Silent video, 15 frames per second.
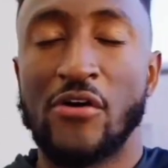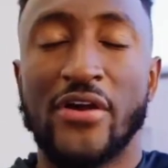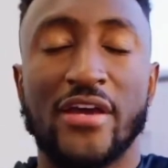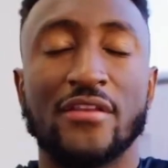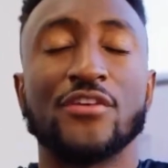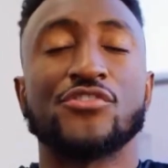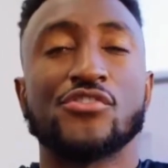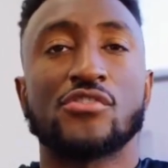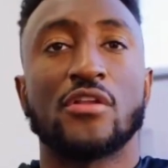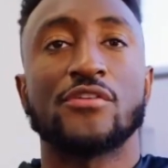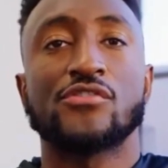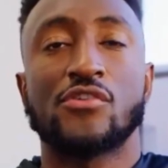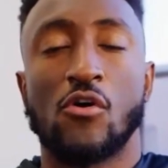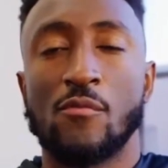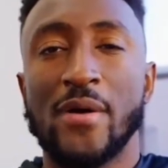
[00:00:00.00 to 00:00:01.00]
again,
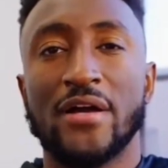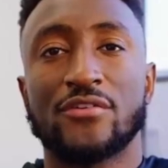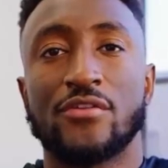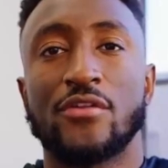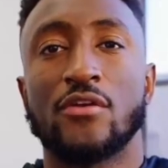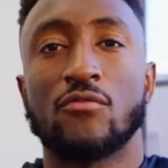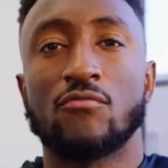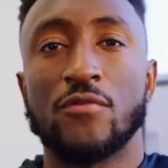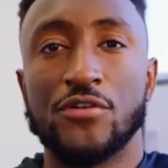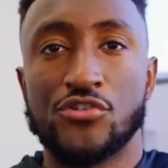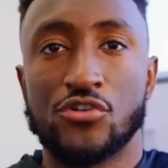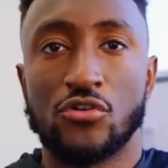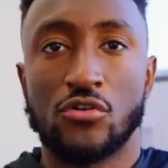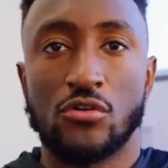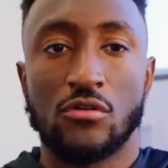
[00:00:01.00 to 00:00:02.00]
let's go back to the
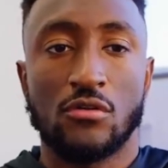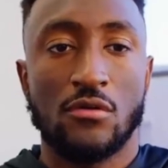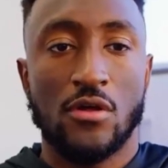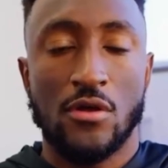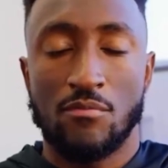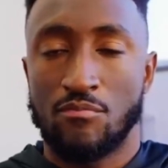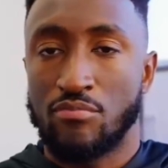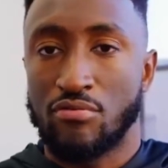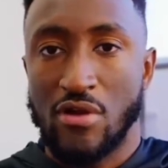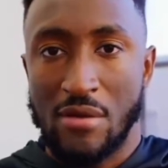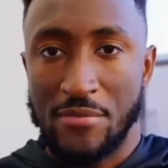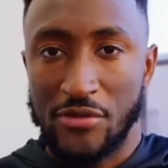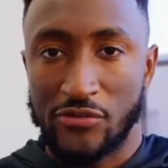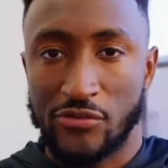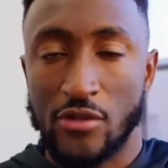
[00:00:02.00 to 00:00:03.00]
original
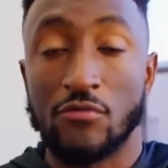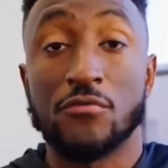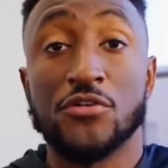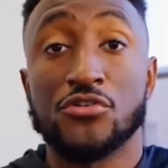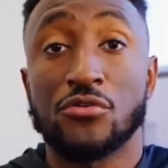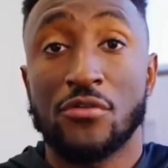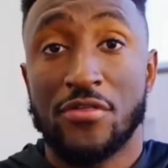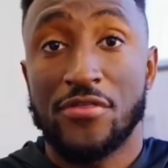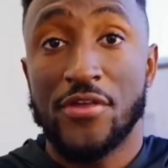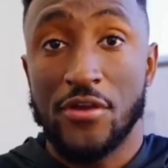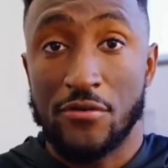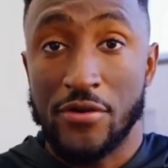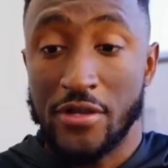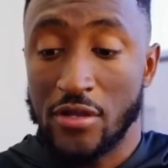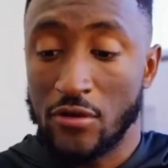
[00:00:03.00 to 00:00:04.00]
premise, the original
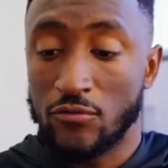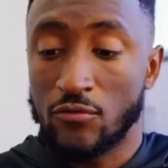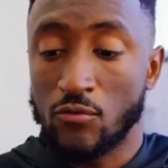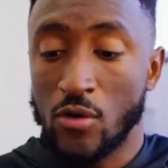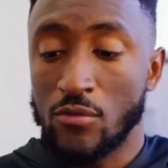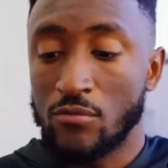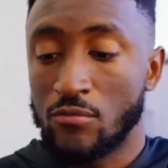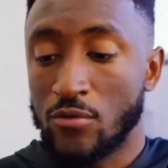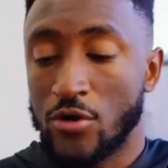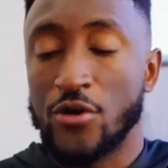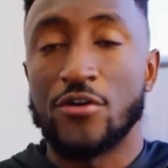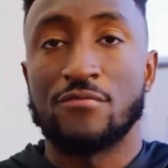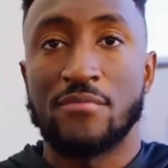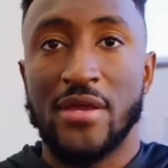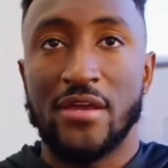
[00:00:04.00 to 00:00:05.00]
theory of what
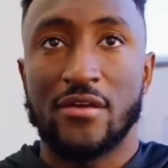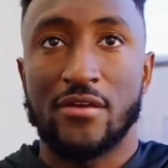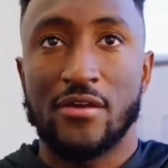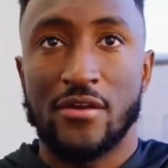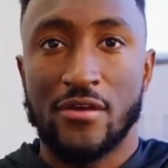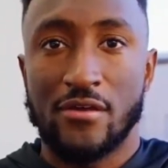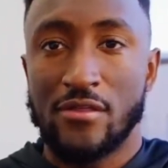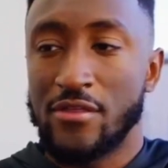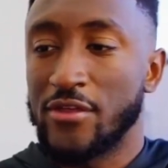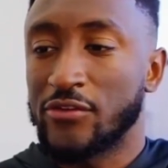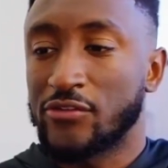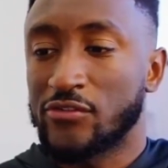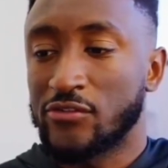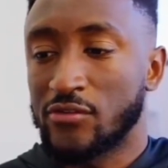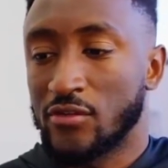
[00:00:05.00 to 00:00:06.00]
could make
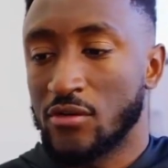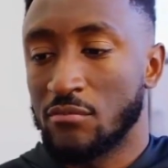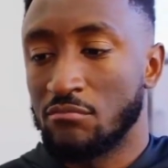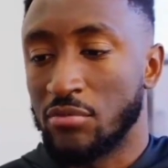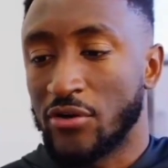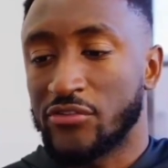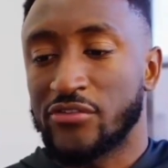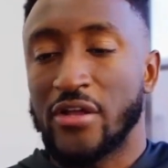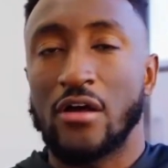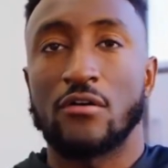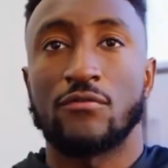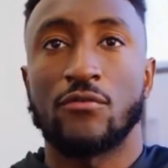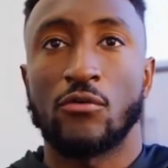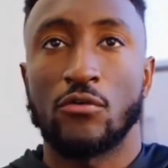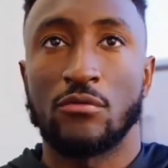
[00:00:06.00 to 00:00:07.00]
this book style
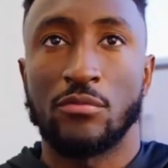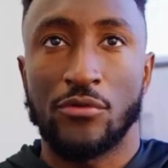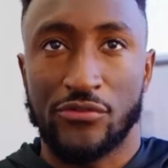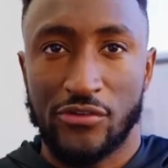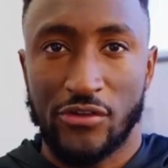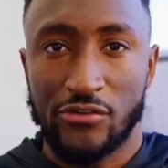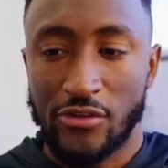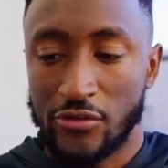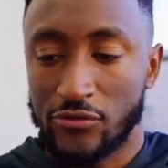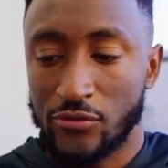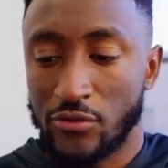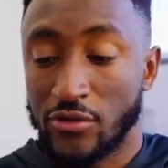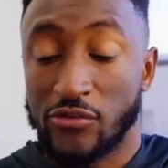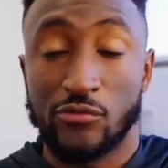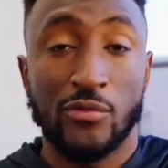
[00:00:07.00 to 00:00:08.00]
foldable successful.
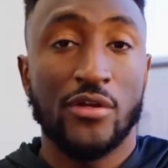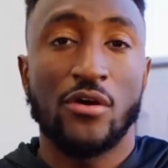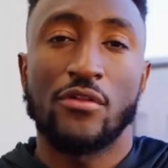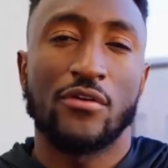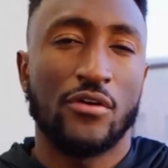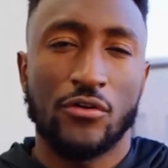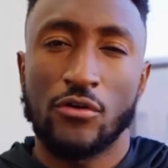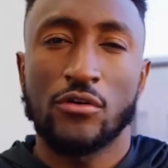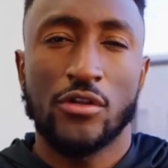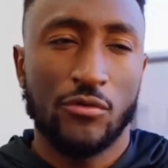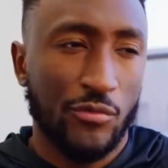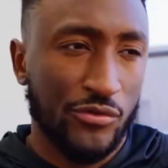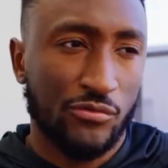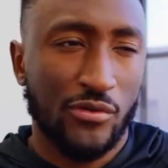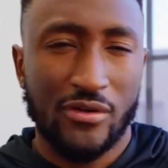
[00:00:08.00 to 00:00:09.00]
Because we know the early
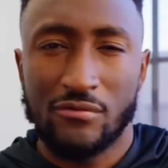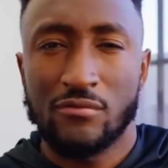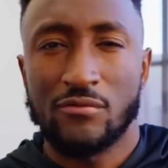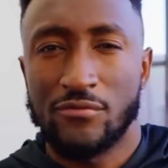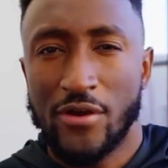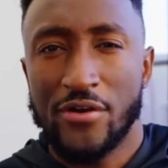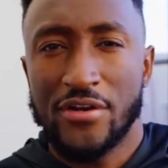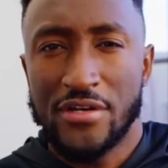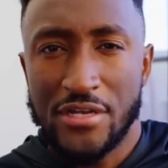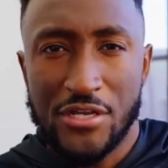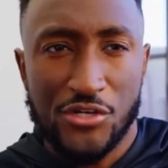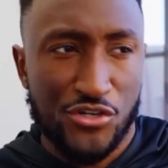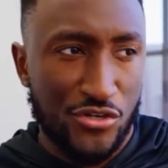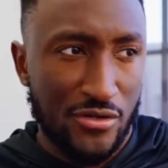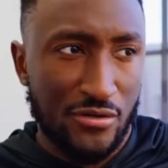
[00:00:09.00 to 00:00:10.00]
ones were very
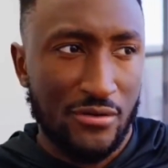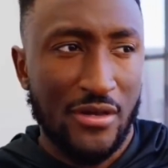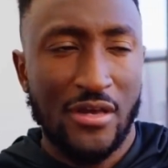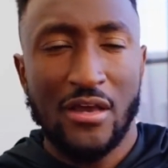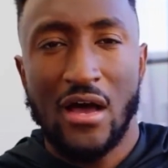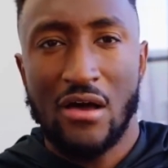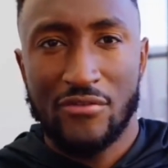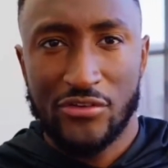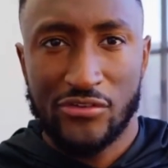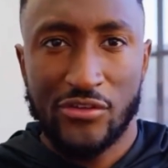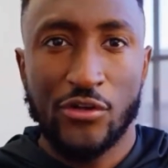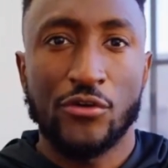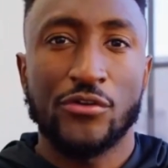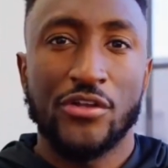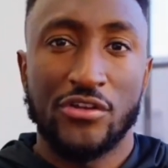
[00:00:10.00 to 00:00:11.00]
niche, and
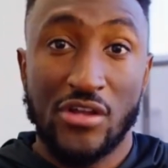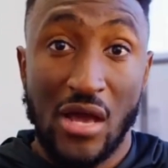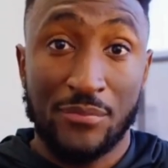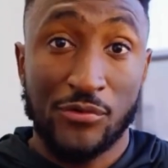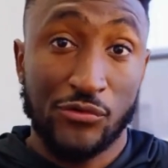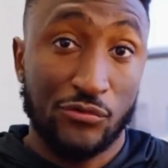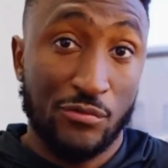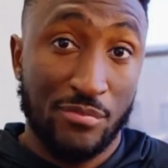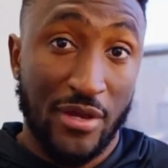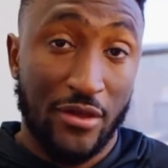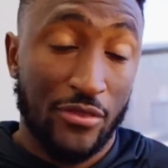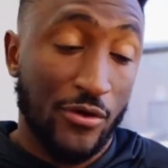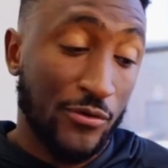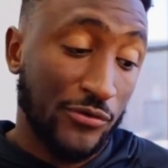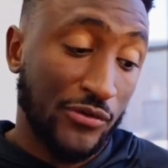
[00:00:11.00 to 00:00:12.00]
obviously early adopters would pick
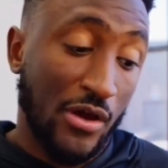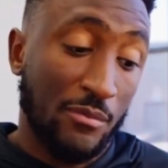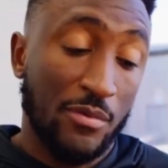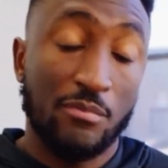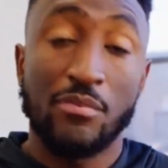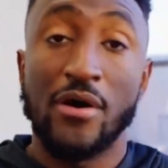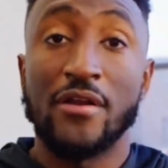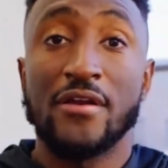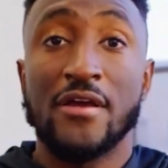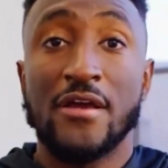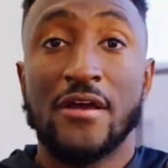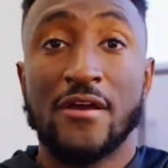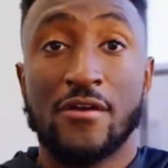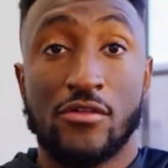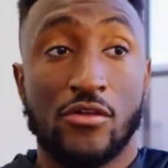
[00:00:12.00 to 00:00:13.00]
those up. But
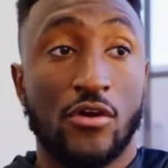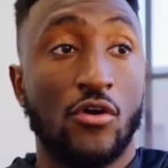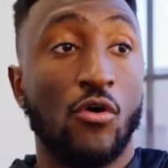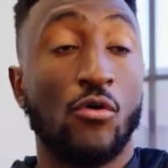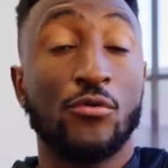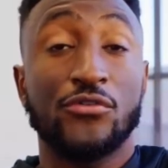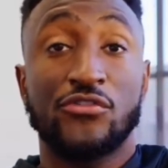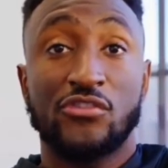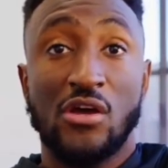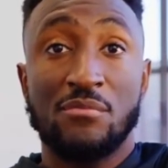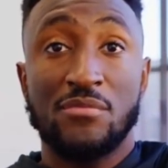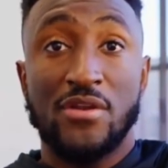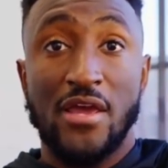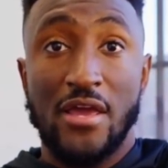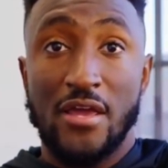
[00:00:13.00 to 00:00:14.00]
the goal
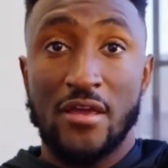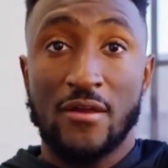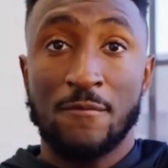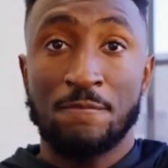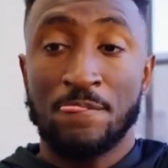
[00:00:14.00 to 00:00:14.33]
someday